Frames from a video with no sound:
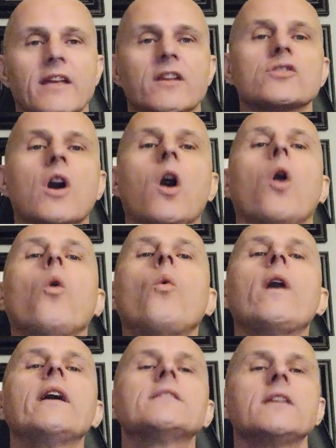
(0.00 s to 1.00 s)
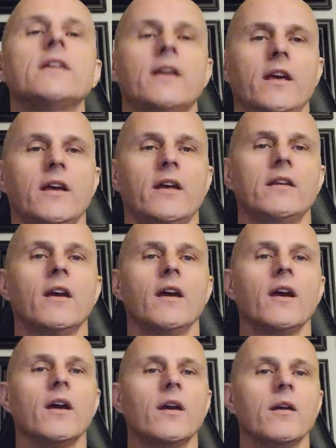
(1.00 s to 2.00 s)
there's always a kid
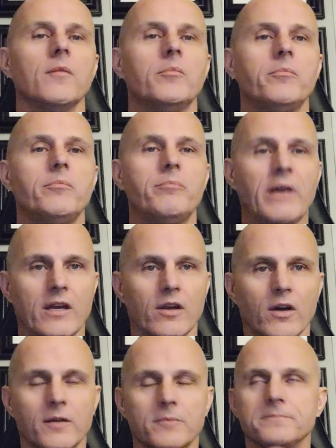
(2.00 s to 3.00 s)
picking on him.